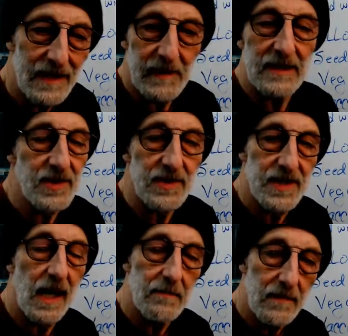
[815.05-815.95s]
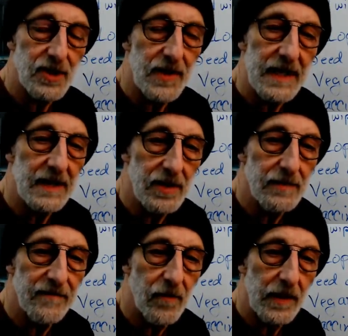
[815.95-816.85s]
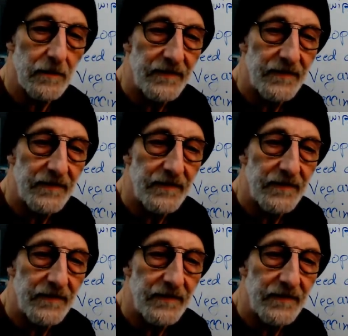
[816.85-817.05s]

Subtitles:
because there's not much they can do for you.